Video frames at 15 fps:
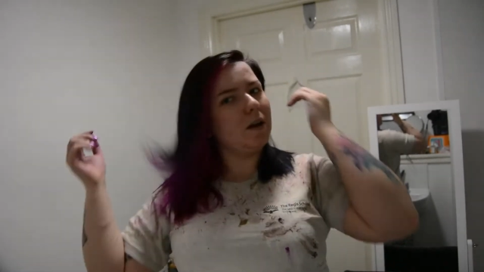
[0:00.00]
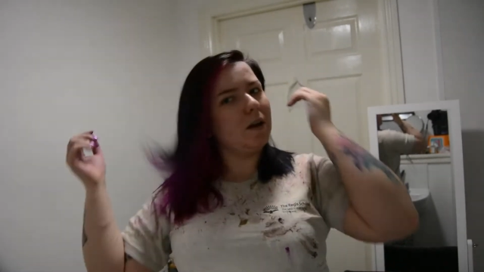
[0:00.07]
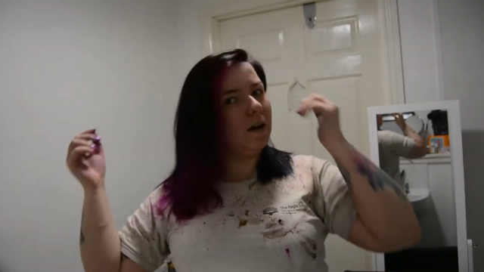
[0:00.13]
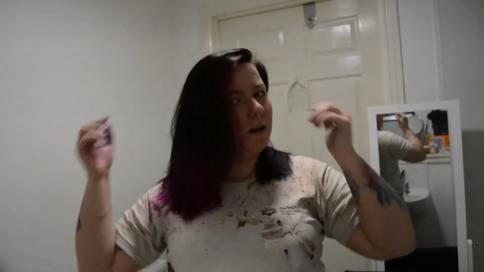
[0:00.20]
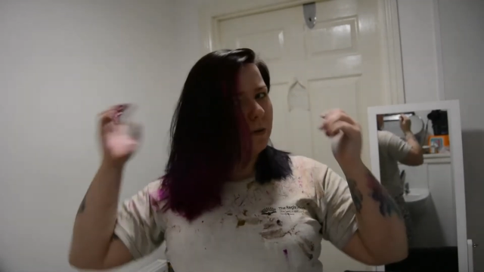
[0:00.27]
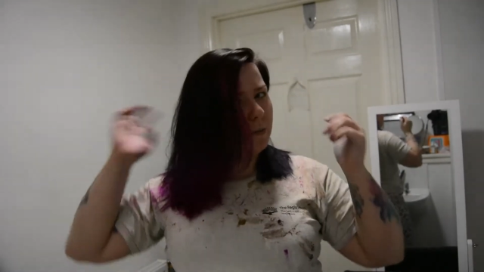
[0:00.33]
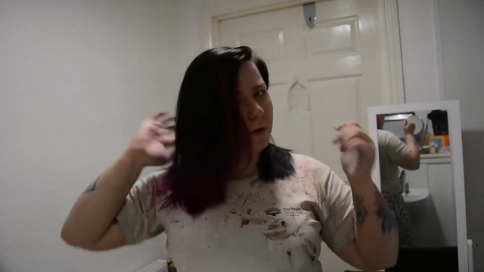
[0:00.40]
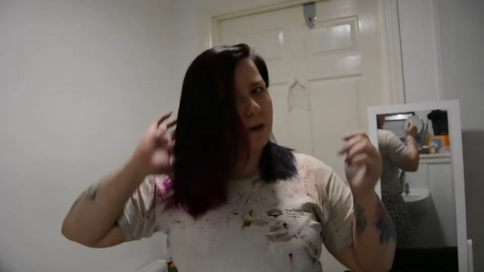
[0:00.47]

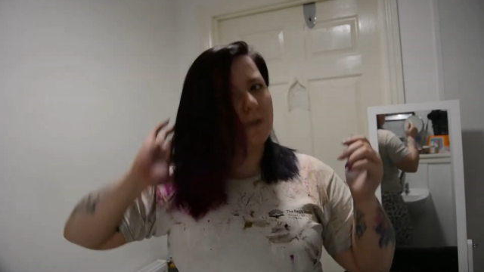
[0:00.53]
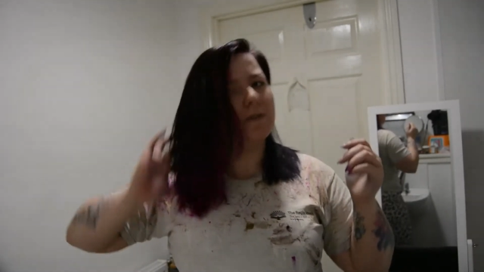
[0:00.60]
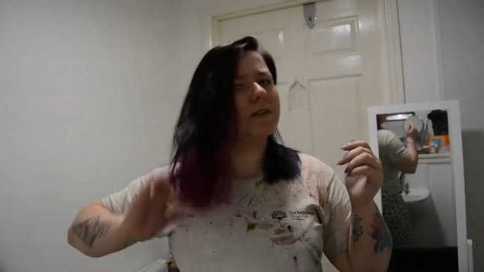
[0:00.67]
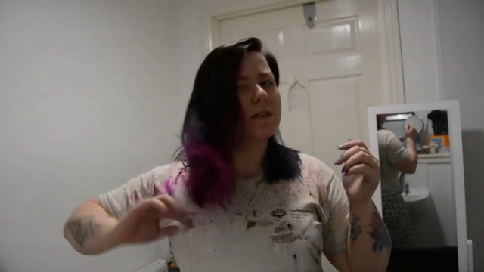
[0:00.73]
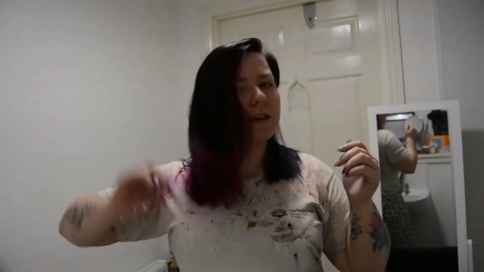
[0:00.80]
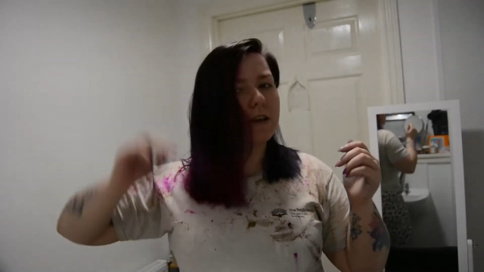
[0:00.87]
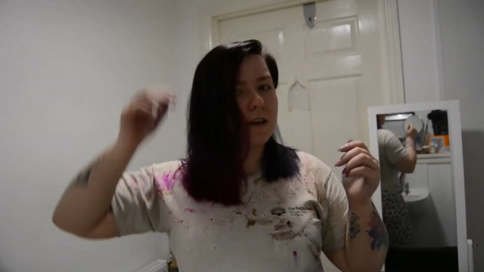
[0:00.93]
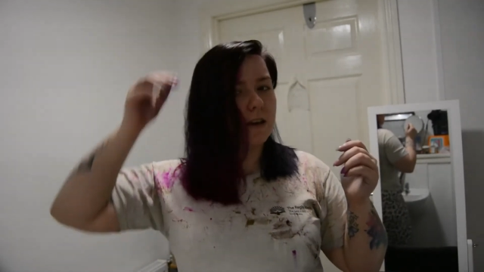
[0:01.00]

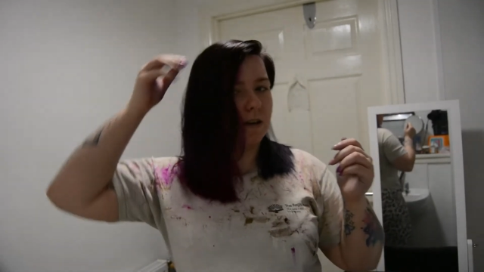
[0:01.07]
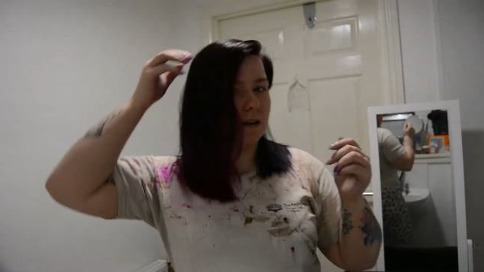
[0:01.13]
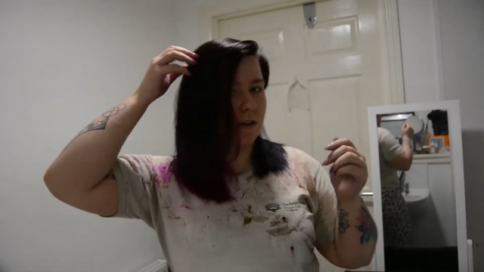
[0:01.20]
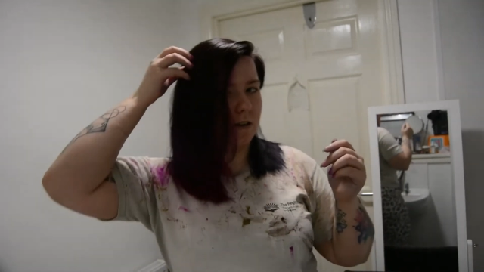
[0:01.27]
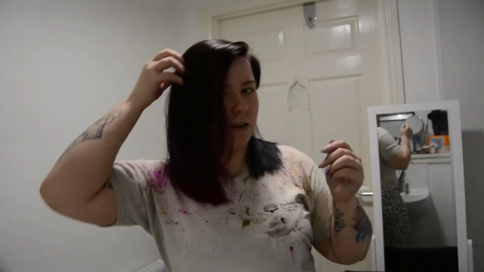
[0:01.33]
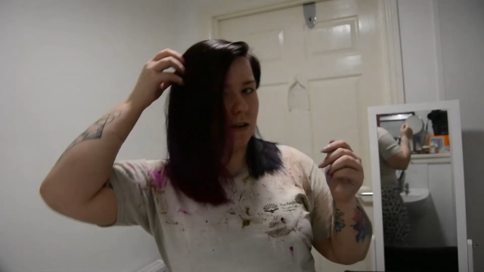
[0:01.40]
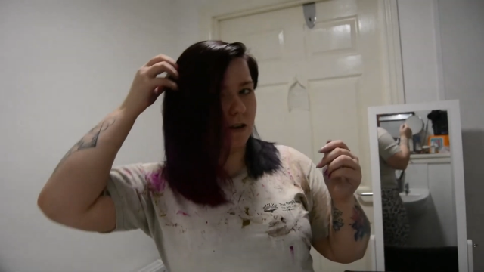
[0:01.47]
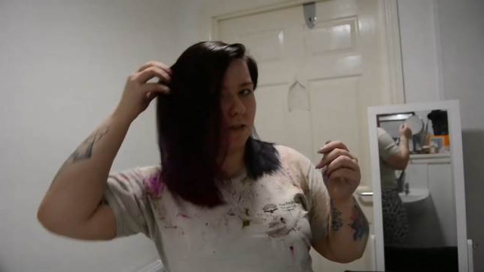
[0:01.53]
Obviously
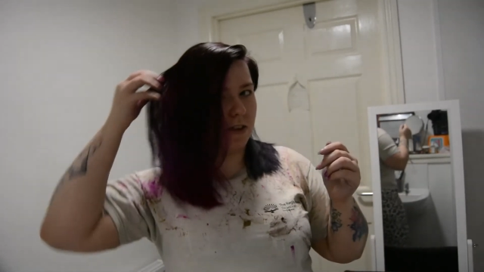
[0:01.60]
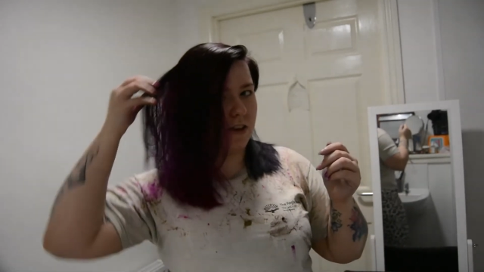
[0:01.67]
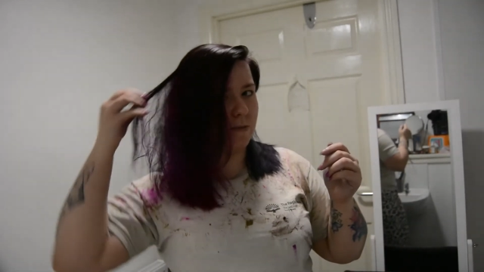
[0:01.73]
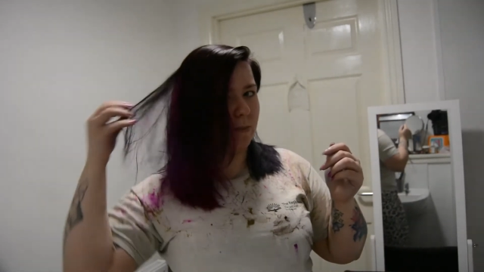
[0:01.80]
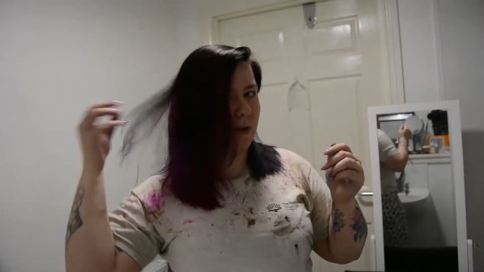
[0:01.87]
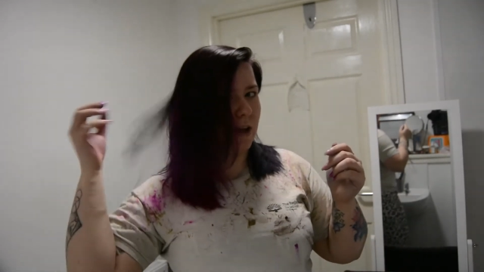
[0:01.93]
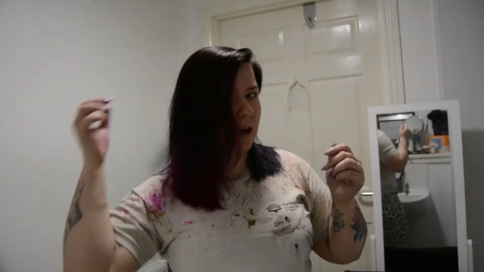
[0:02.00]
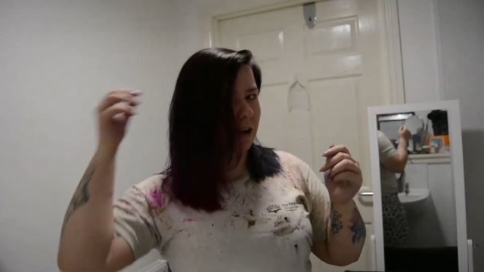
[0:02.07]
this
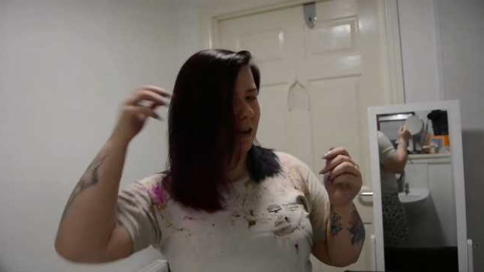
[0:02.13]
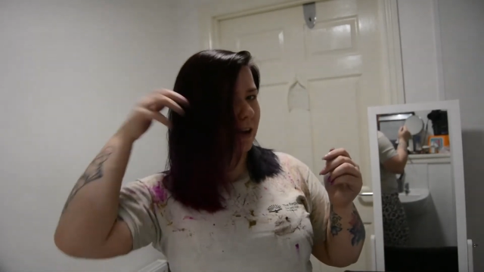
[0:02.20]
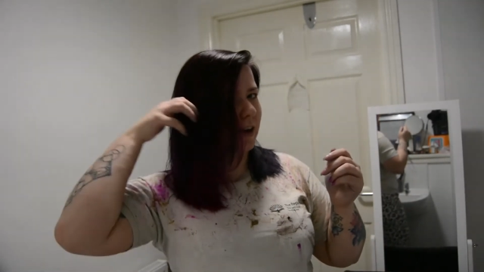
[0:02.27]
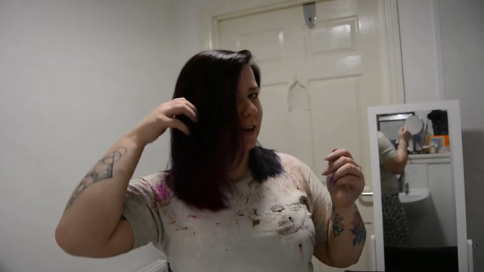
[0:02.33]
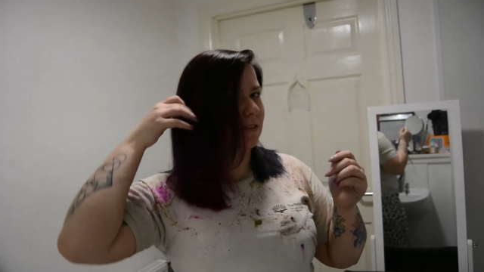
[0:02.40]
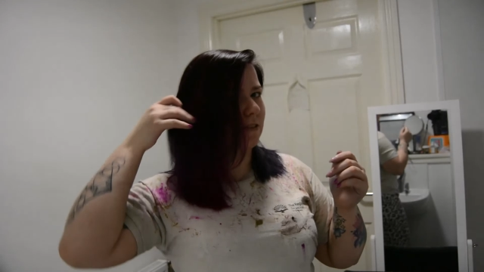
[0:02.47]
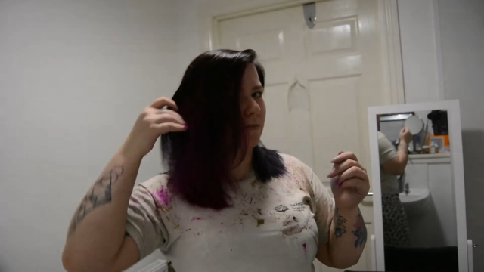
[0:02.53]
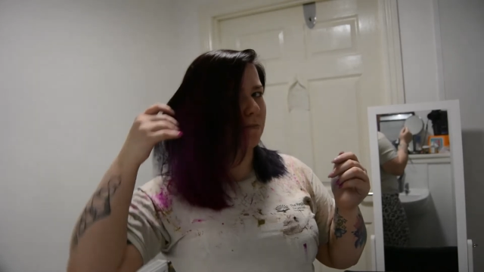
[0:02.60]
black
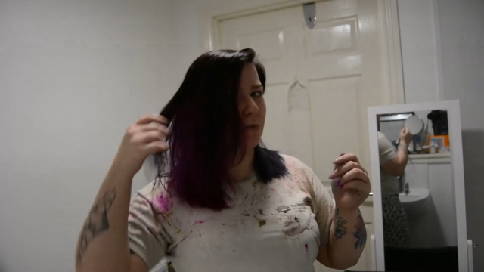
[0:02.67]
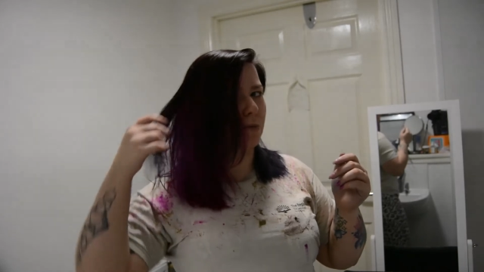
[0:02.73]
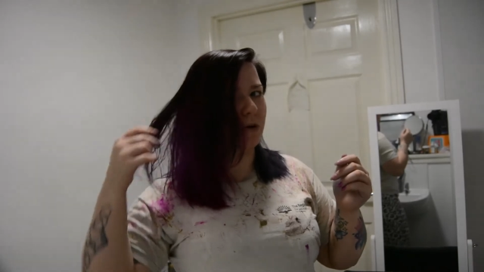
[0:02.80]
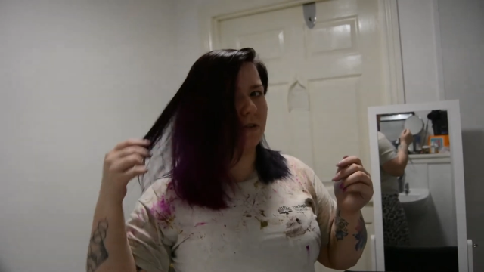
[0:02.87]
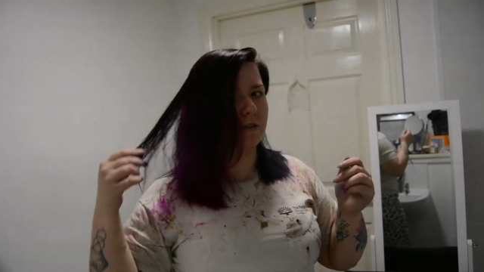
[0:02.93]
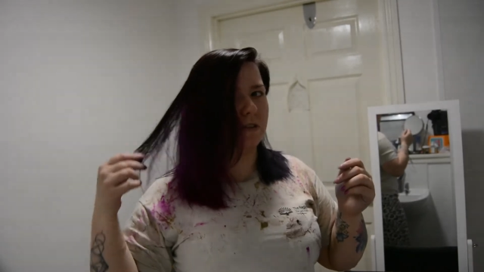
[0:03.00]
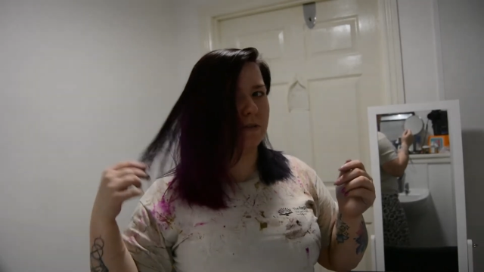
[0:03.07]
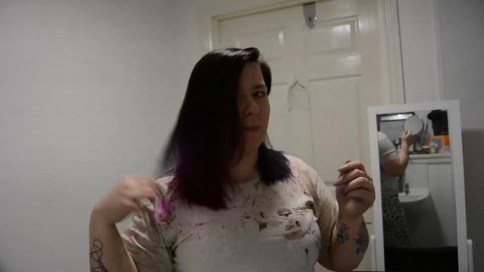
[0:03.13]
hides
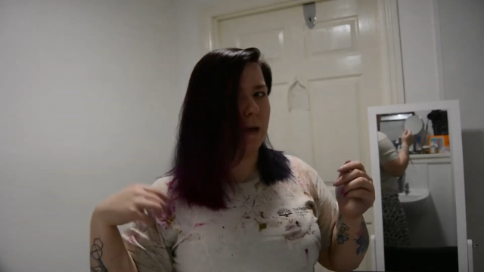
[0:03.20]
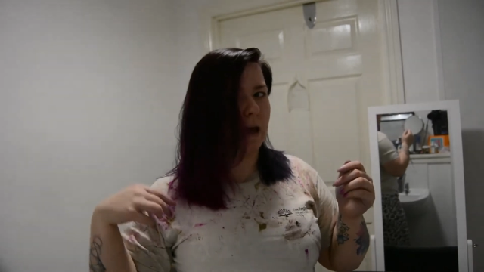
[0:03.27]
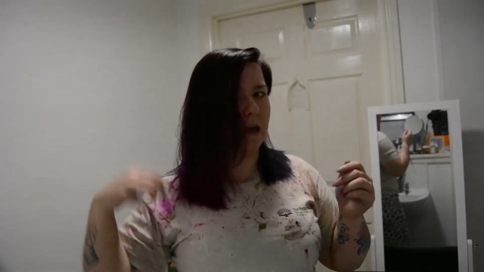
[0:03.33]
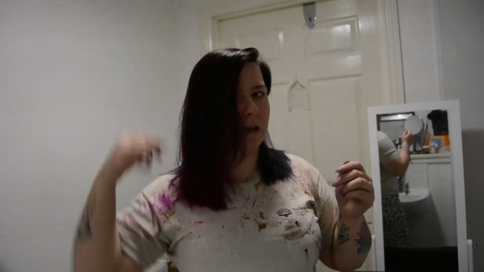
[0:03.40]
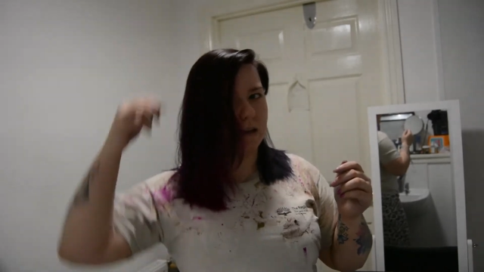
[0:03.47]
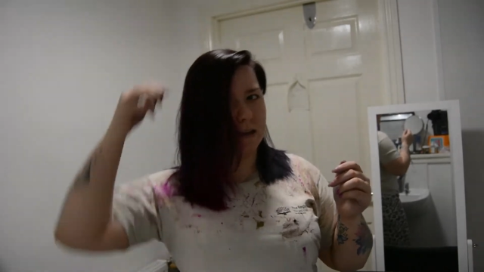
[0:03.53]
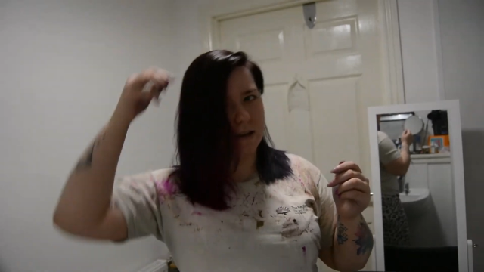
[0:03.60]
most of this pink,